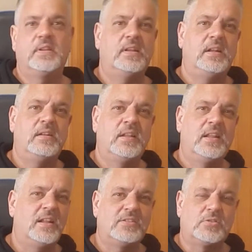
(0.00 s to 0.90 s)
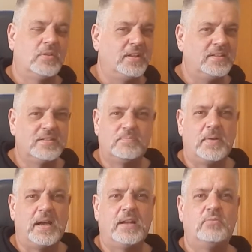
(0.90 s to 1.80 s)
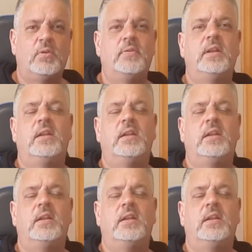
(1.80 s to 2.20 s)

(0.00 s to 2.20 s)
in the electronics part with it,